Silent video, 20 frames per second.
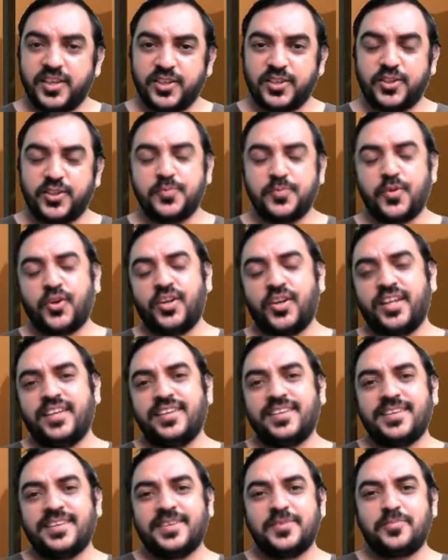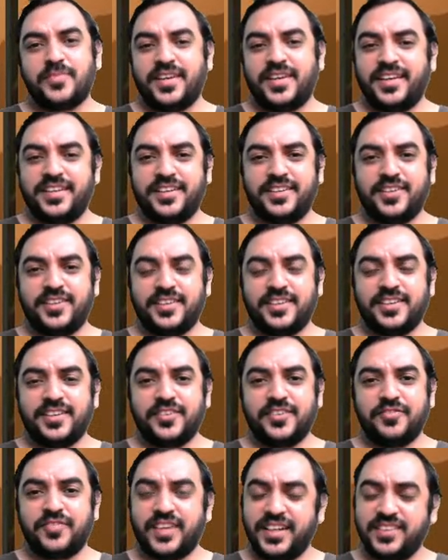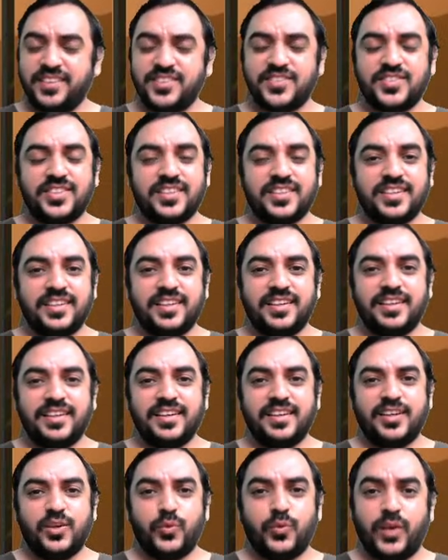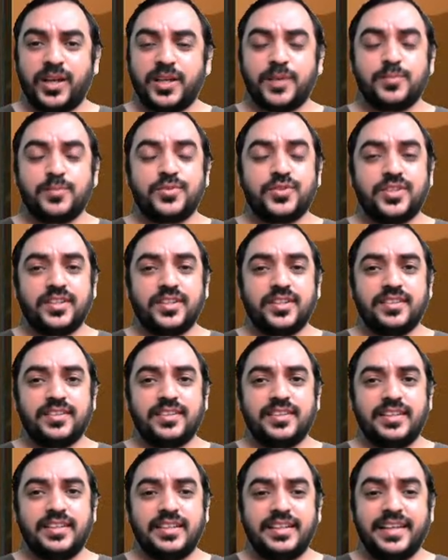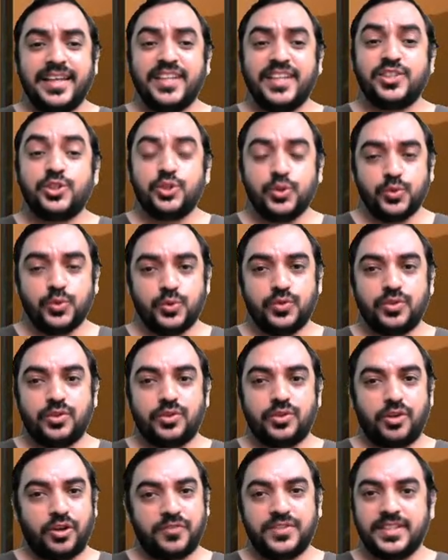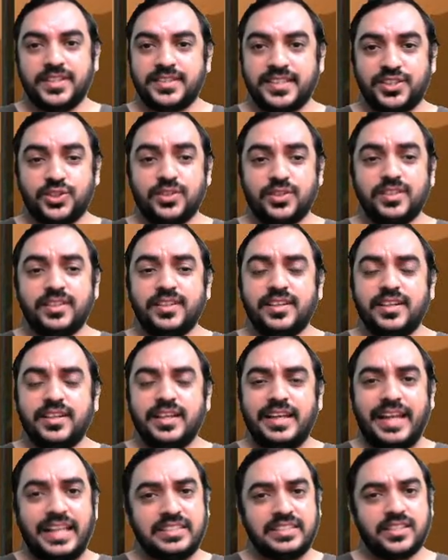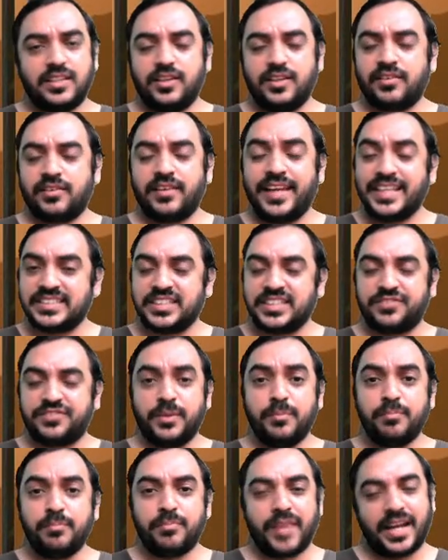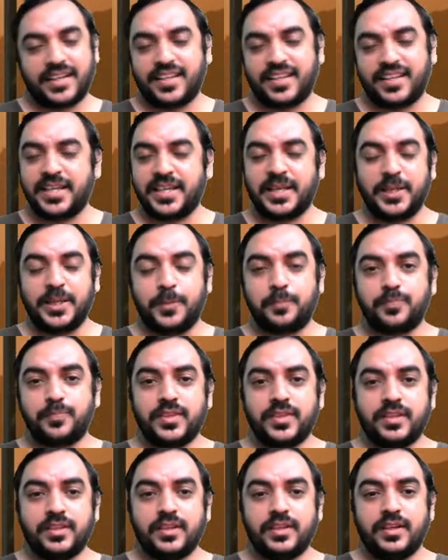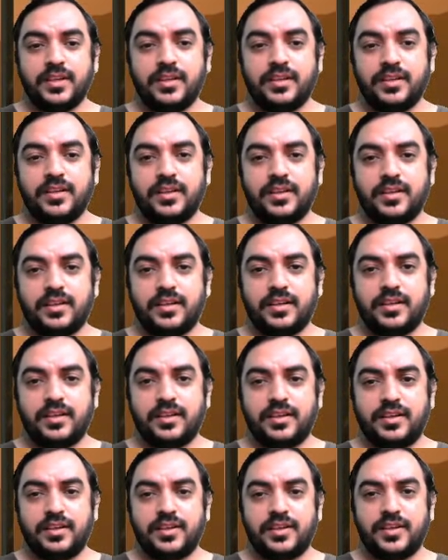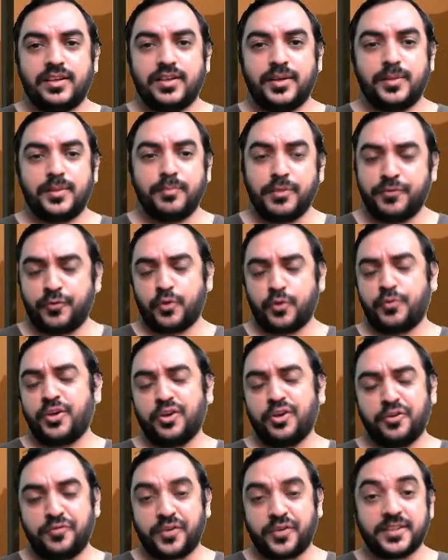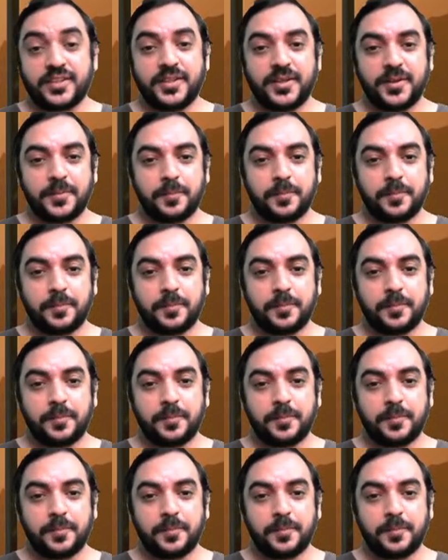Good morning, my dear friends. Welcome to the day 2 of the session. Let's learn SFM practically. Uh, Before we go further,